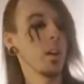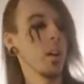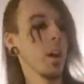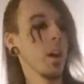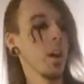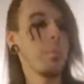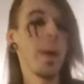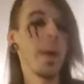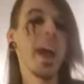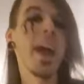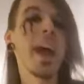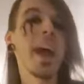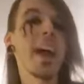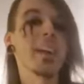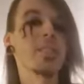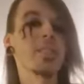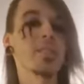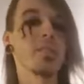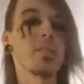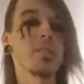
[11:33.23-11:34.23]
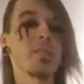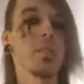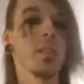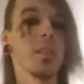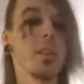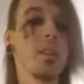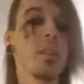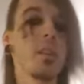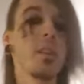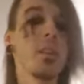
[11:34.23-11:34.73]
a past.
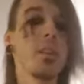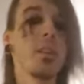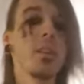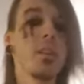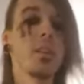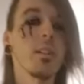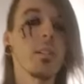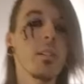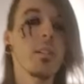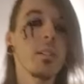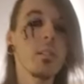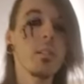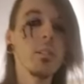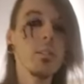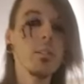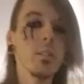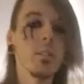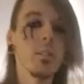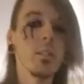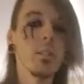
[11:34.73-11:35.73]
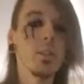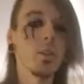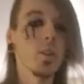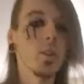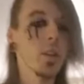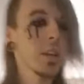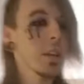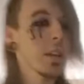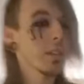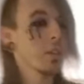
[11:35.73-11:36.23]

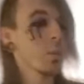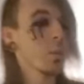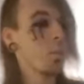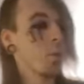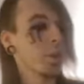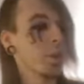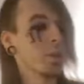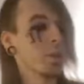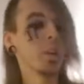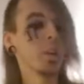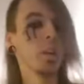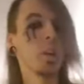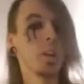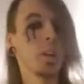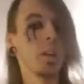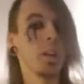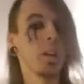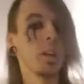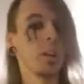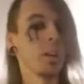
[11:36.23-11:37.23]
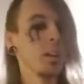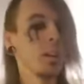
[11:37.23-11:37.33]
Create the word could